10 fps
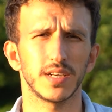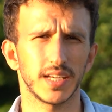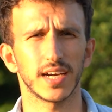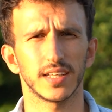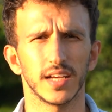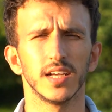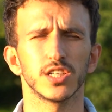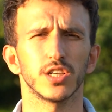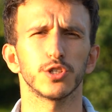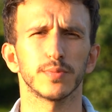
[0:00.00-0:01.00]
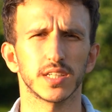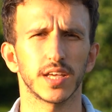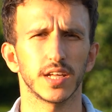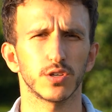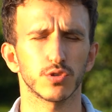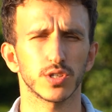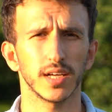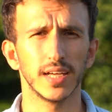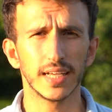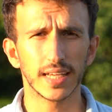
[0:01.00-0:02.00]
if it needs to pressurize a
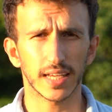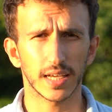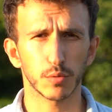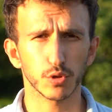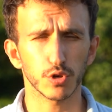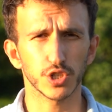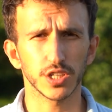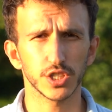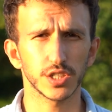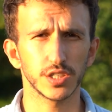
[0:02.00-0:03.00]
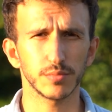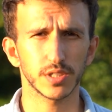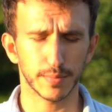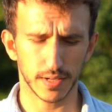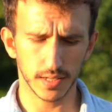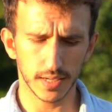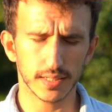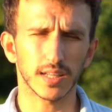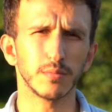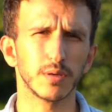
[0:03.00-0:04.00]
hilly place, or if it needs to
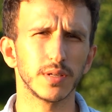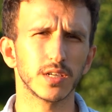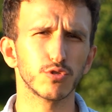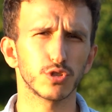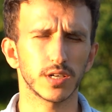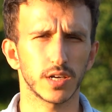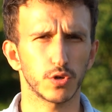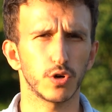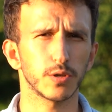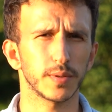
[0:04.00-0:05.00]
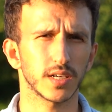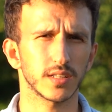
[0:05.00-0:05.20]
pressurize a much further place,